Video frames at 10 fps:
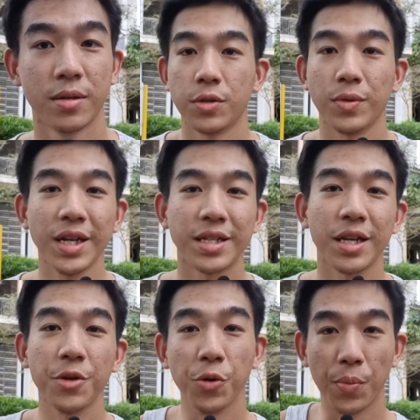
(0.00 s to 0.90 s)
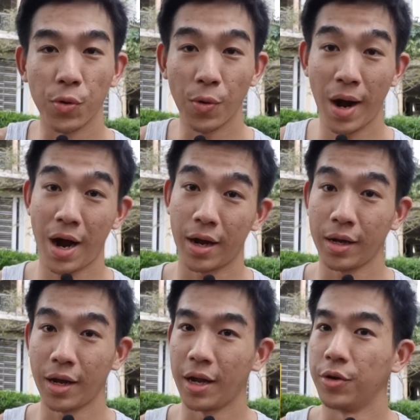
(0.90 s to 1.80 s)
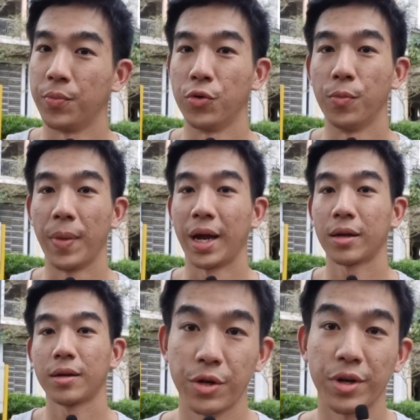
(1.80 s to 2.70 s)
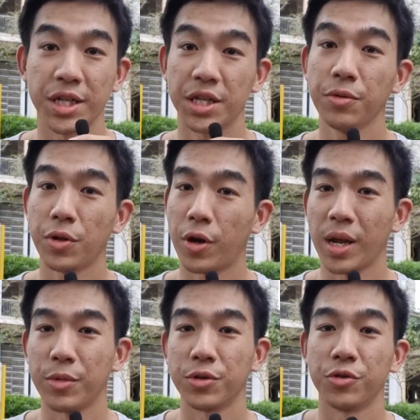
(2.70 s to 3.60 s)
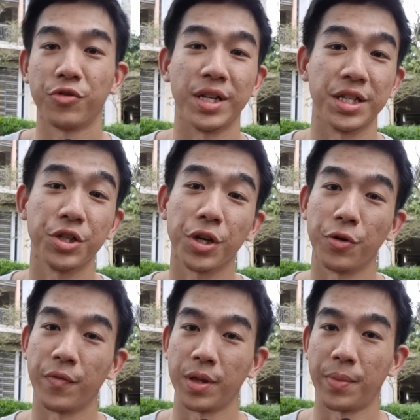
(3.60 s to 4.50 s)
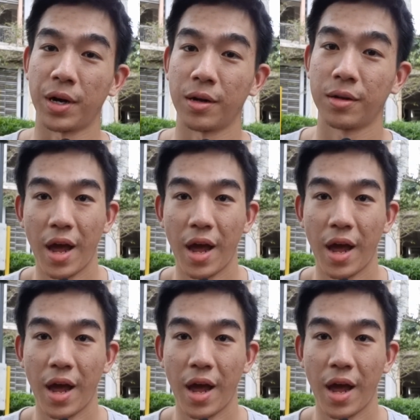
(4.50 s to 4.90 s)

So let's say you pull high and you pull back, but you are still not able to transition over the bar.